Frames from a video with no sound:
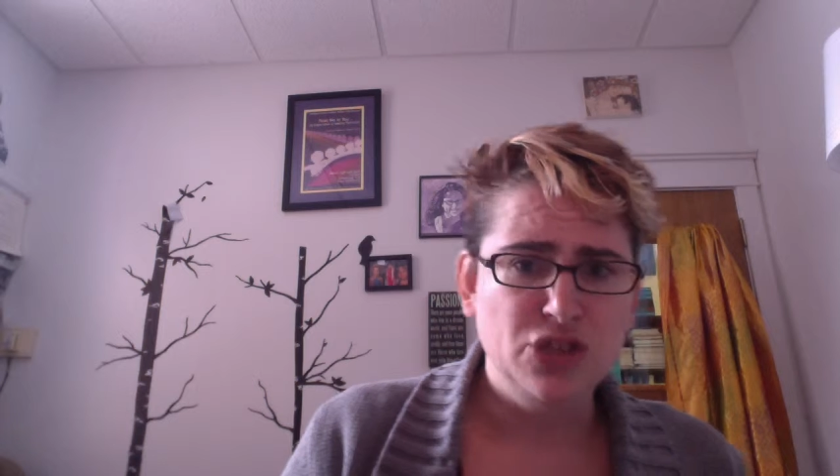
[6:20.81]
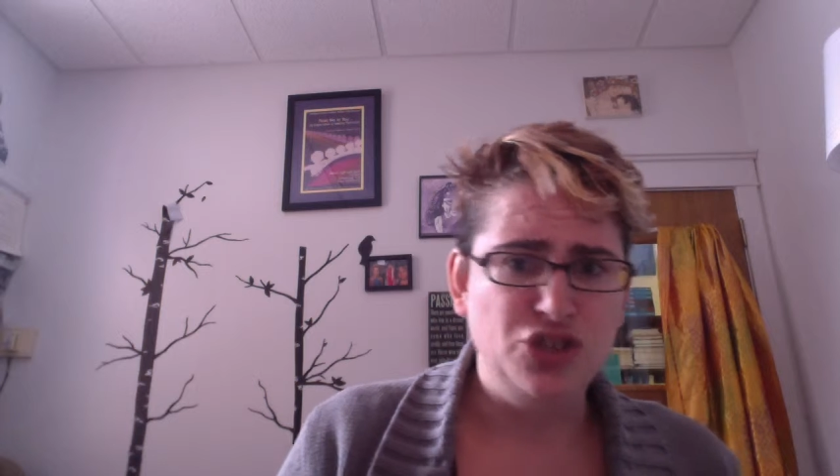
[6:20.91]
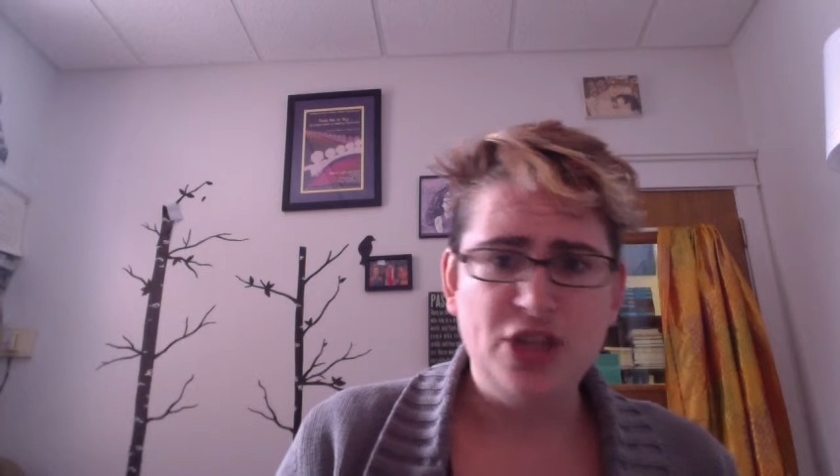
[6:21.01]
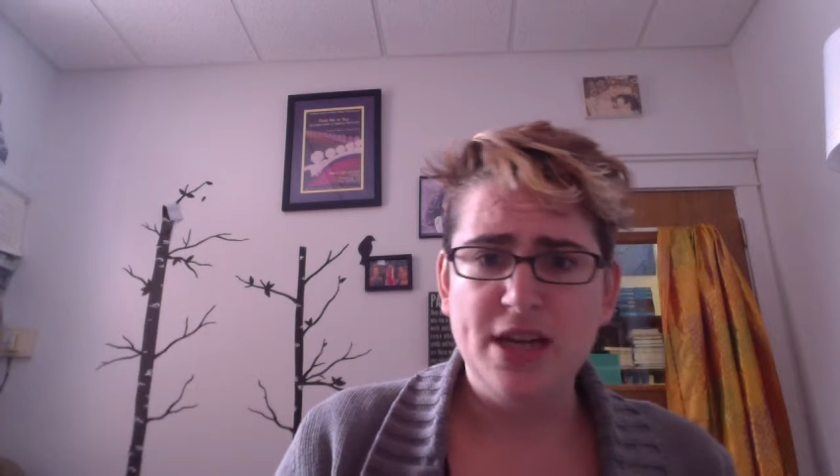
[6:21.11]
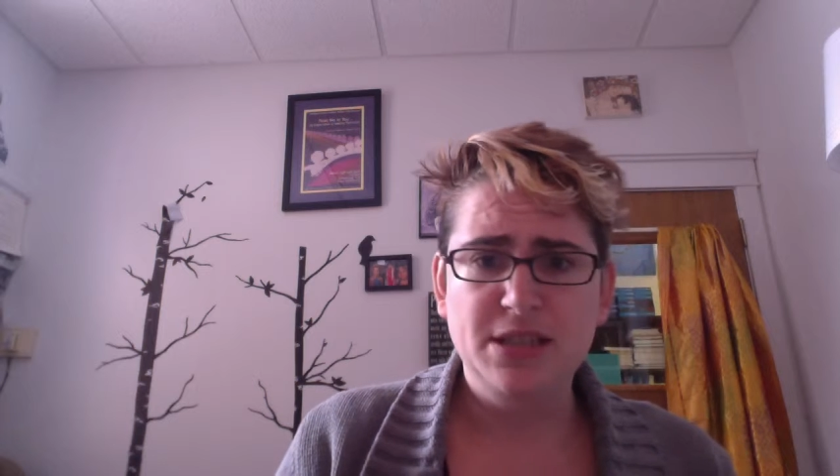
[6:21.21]

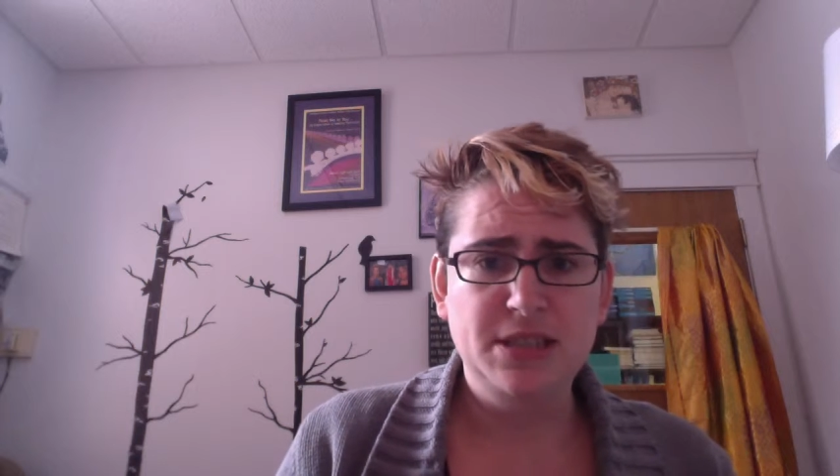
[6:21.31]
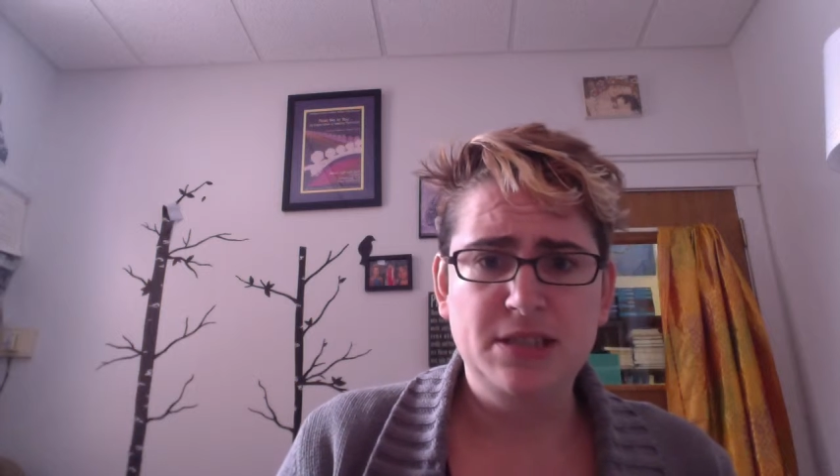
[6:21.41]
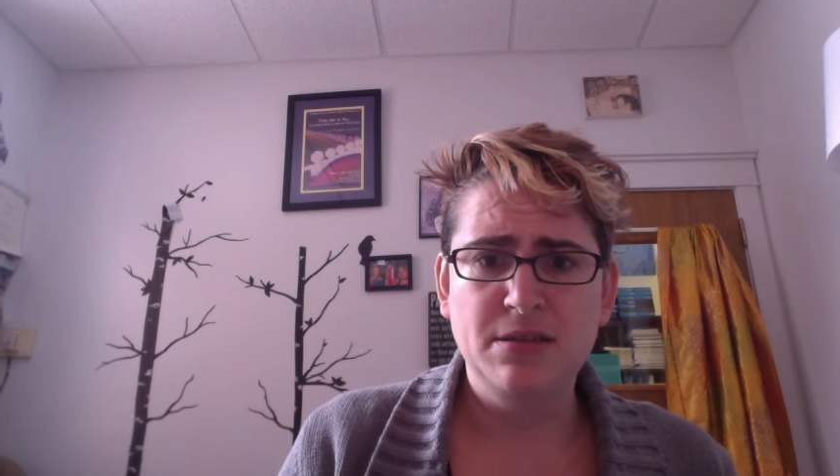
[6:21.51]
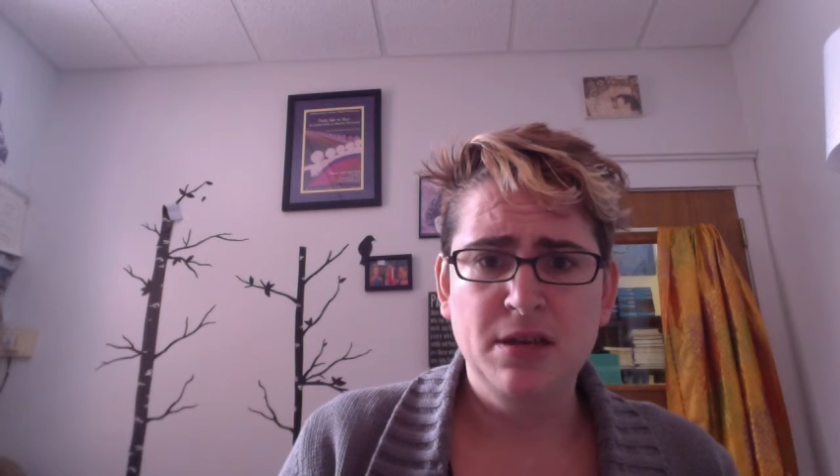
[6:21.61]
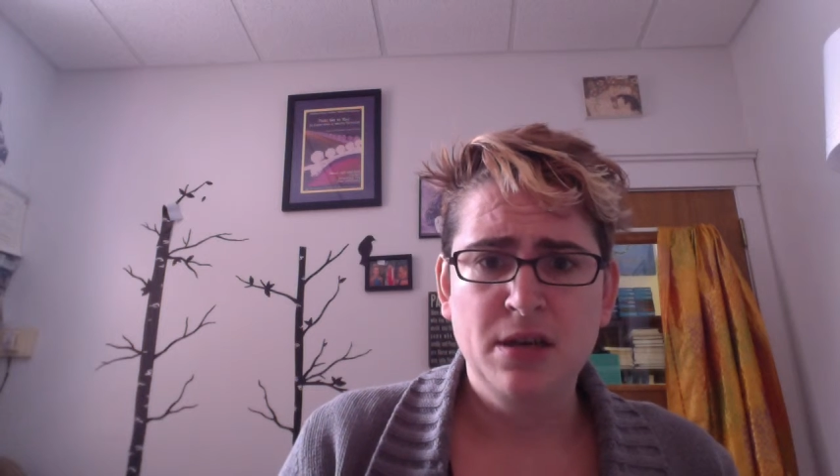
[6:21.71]

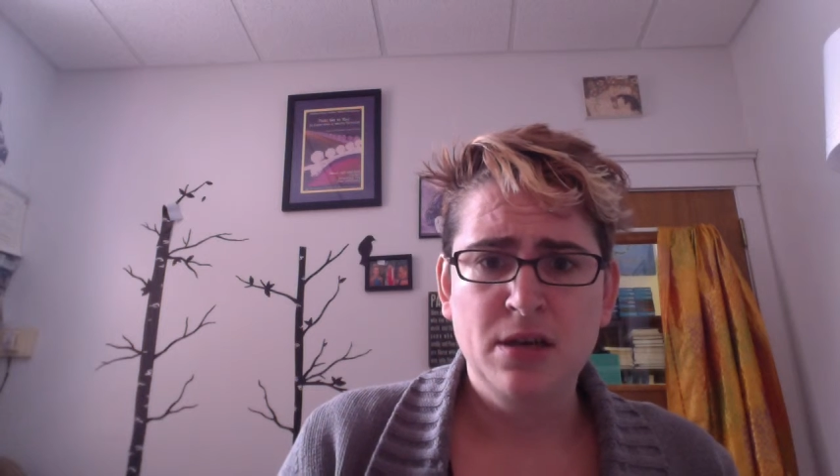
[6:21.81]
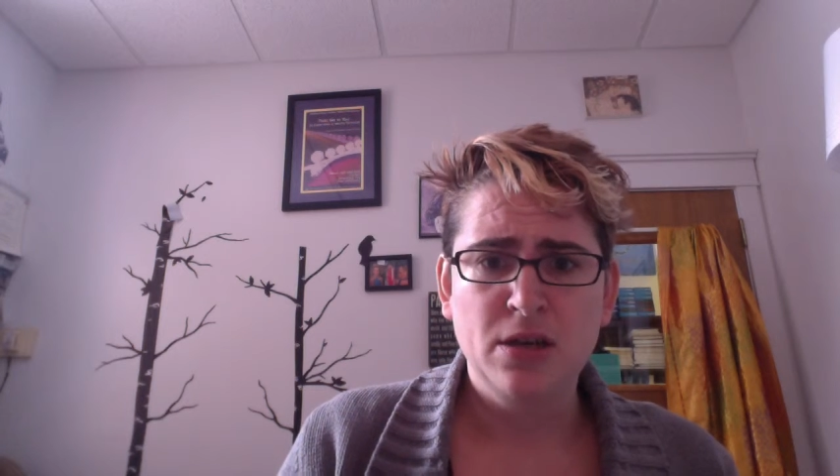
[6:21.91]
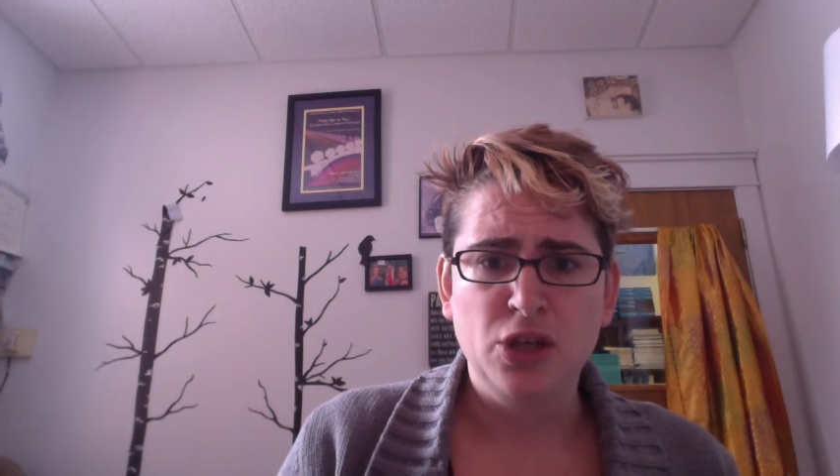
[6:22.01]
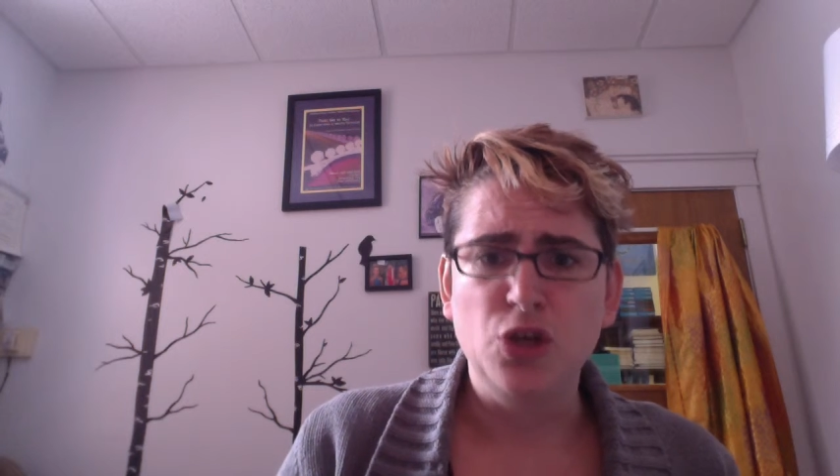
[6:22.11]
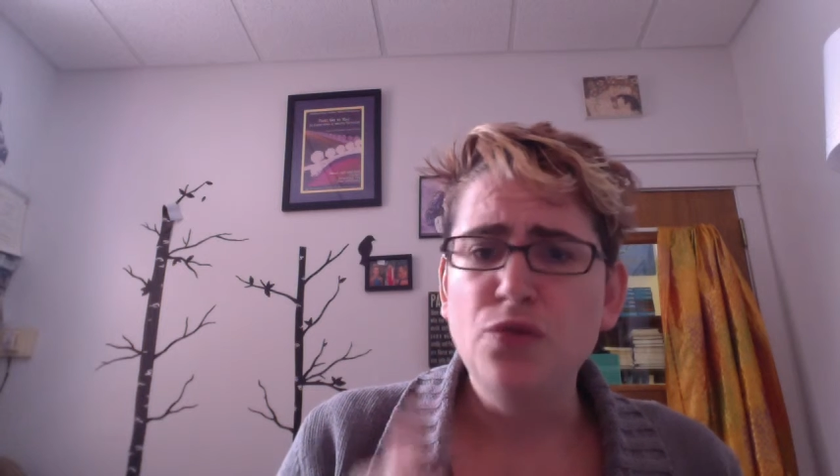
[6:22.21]
just
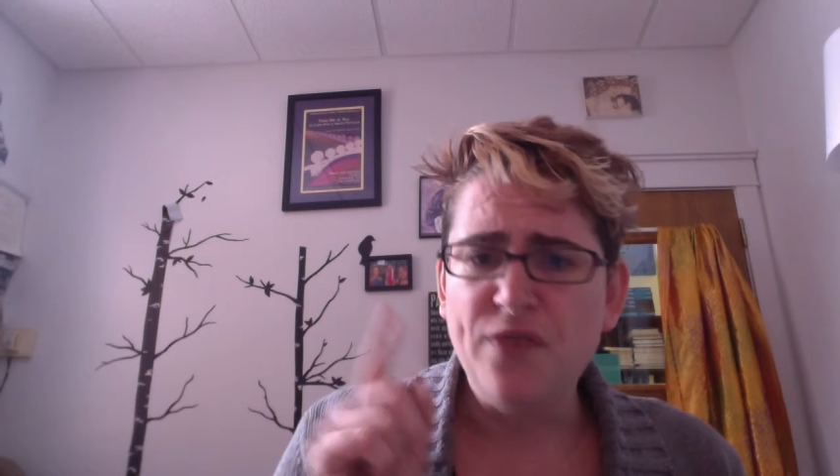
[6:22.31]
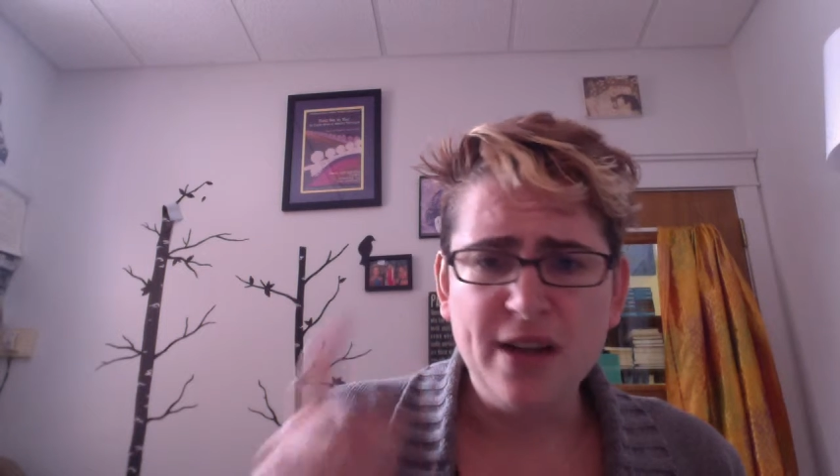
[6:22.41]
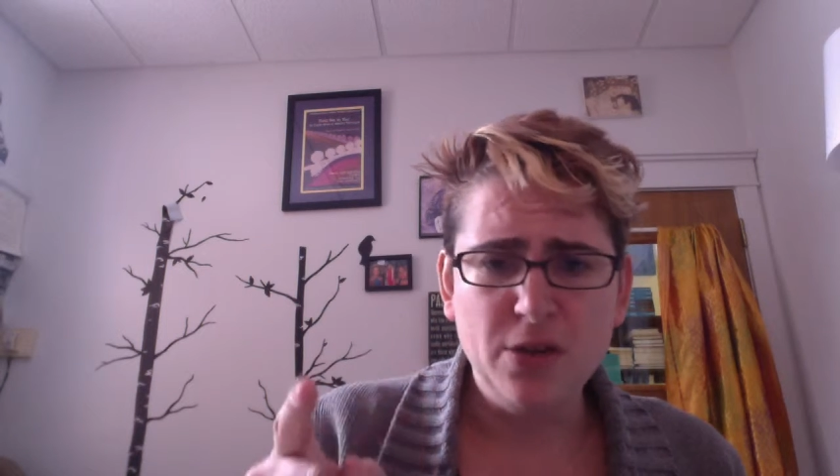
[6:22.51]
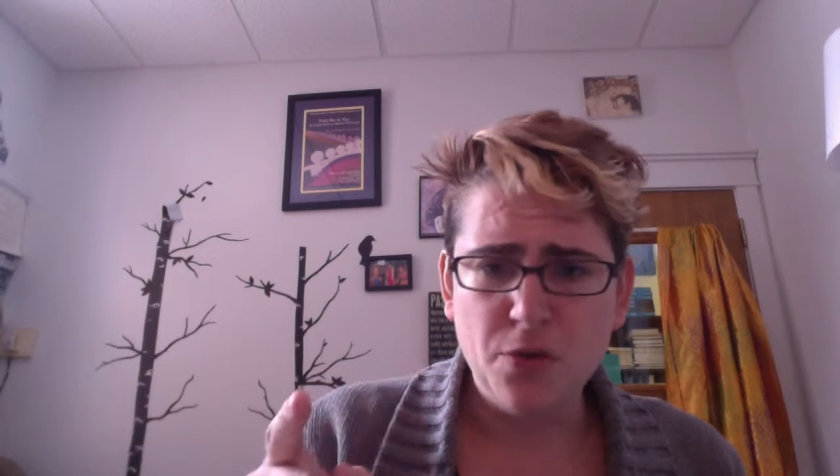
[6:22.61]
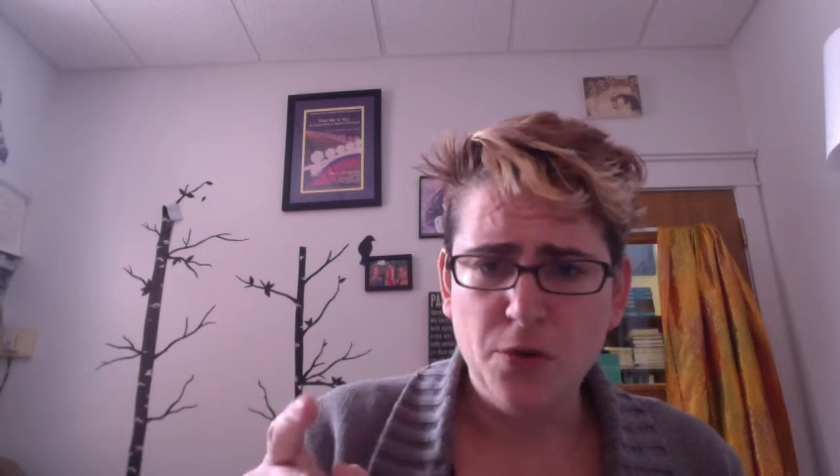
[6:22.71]
you
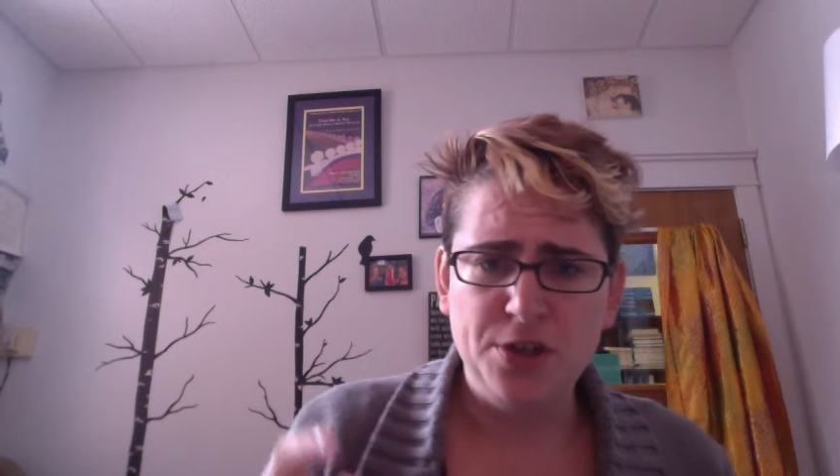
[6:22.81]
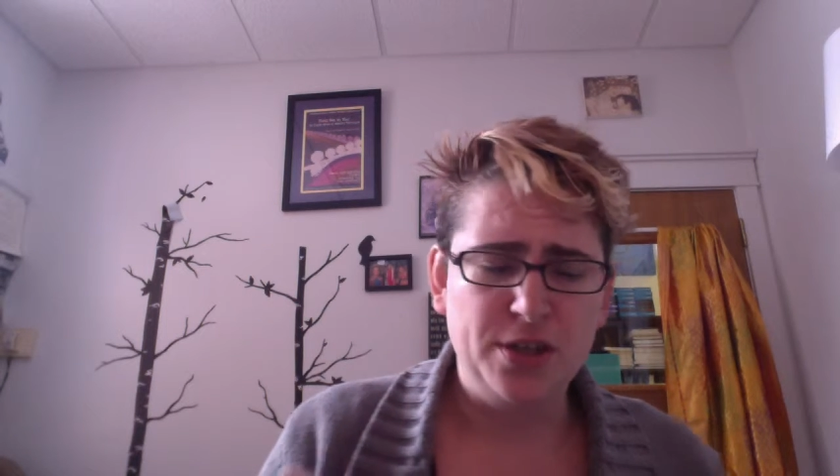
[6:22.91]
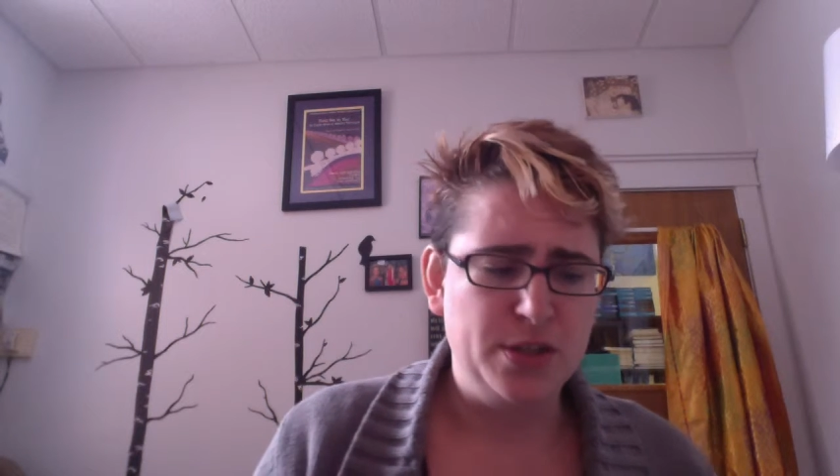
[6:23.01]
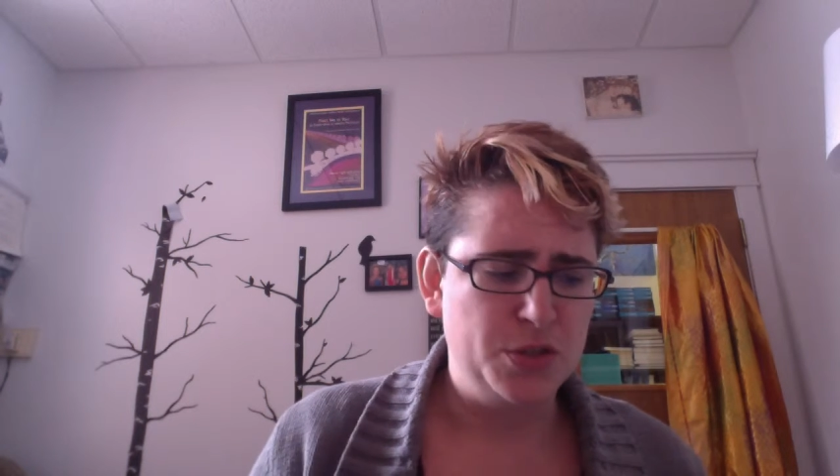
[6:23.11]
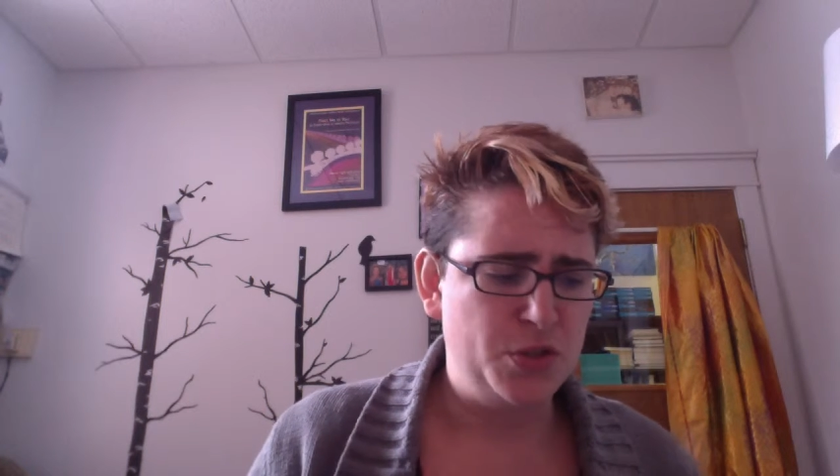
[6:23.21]
follow
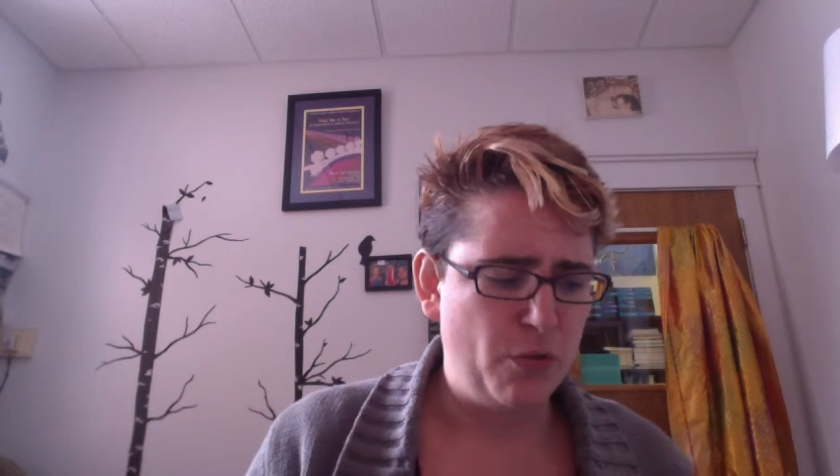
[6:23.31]
orders